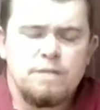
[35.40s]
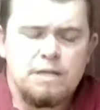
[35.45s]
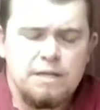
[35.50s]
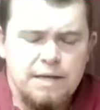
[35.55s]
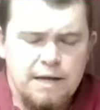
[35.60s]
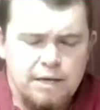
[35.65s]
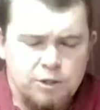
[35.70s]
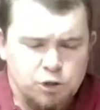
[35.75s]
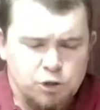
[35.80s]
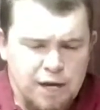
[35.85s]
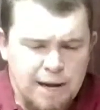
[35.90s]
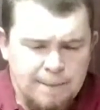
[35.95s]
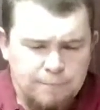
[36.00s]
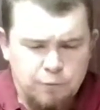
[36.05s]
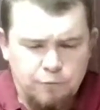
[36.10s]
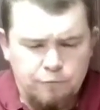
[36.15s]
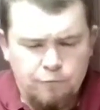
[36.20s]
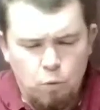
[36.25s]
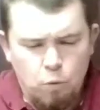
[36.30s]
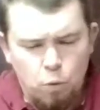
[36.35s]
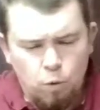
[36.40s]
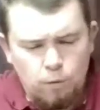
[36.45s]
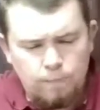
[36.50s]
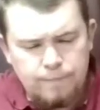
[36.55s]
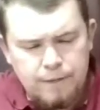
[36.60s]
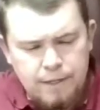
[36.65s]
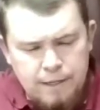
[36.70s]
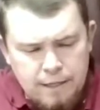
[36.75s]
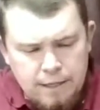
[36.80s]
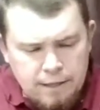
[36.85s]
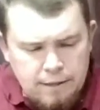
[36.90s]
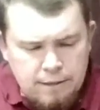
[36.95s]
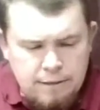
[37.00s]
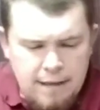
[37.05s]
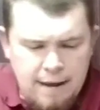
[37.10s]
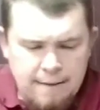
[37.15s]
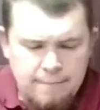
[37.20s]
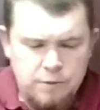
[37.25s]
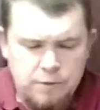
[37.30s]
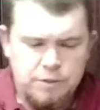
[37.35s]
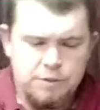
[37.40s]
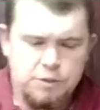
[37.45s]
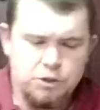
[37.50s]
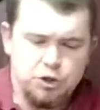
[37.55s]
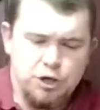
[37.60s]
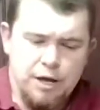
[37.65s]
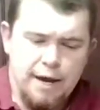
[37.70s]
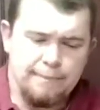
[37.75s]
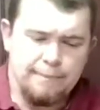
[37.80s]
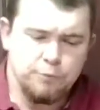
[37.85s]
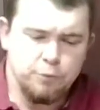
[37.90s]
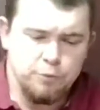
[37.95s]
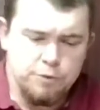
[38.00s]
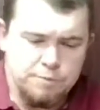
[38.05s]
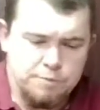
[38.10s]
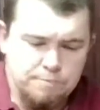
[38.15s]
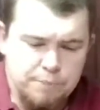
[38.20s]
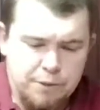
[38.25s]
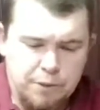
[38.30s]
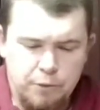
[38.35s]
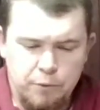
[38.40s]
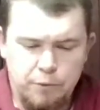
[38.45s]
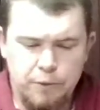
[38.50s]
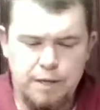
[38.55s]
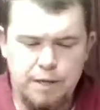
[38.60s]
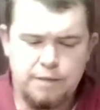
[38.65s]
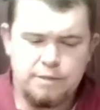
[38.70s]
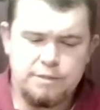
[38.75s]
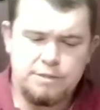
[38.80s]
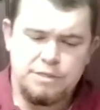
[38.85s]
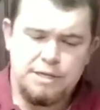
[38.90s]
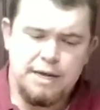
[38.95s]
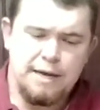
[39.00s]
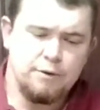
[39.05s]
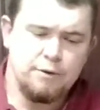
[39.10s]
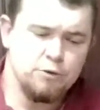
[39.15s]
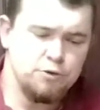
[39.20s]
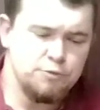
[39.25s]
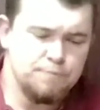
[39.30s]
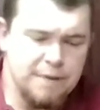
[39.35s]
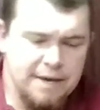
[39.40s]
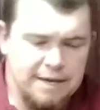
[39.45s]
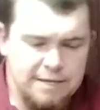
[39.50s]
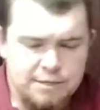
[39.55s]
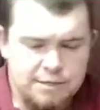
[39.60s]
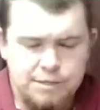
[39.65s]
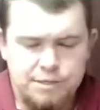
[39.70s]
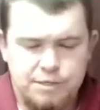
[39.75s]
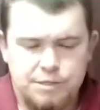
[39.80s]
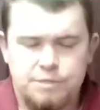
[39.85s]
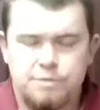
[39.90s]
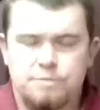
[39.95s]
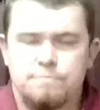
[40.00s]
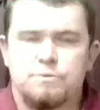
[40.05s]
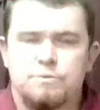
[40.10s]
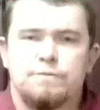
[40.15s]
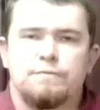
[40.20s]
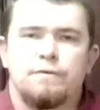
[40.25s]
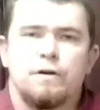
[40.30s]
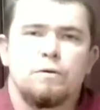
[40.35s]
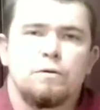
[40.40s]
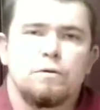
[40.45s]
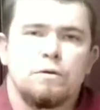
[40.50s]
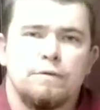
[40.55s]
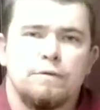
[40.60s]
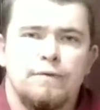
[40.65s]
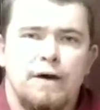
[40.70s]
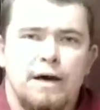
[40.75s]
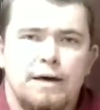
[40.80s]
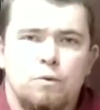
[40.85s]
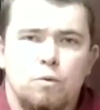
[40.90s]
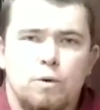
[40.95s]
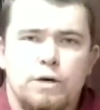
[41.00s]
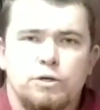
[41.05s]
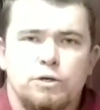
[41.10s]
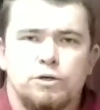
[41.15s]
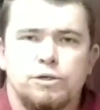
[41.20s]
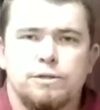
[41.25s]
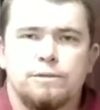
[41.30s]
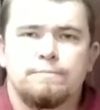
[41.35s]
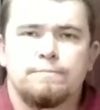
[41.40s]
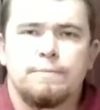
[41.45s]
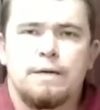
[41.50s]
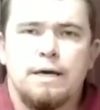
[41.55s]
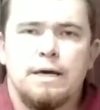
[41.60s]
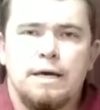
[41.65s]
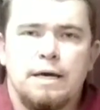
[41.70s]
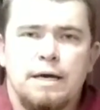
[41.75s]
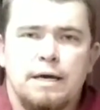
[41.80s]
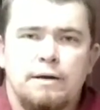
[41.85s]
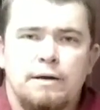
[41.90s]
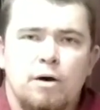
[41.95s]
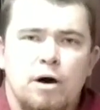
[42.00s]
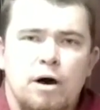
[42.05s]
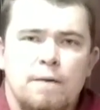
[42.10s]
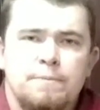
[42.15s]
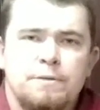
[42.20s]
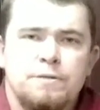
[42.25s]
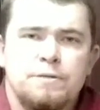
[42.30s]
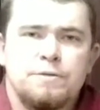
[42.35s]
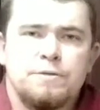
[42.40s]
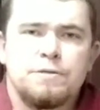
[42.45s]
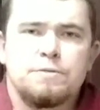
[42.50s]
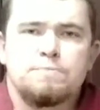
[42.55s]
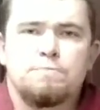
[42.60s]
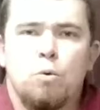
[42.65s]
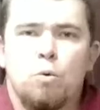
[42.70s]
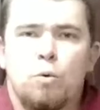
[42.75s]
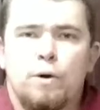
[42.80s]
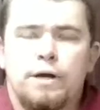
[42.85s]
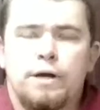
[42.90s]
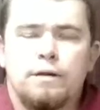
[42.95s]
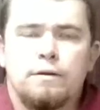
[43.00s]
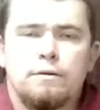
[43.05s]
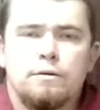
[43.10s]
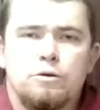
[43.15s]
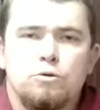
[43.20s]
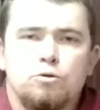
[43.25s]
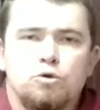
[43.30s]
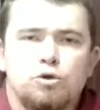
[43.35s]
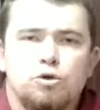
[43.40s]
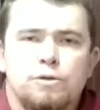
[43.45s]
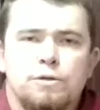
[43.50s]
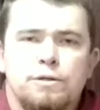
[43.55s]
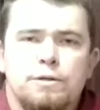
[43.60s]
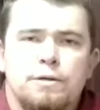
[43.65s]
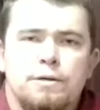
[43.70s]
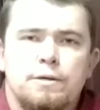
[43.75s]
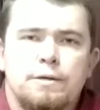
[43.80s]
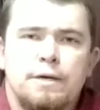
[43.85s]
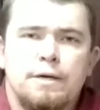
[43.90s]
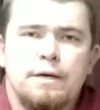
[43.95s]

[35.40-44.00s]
Now in Chapter 4, name of this chapter is Build Standards-Based Systems of Local Evaluation. Now up until this point, you should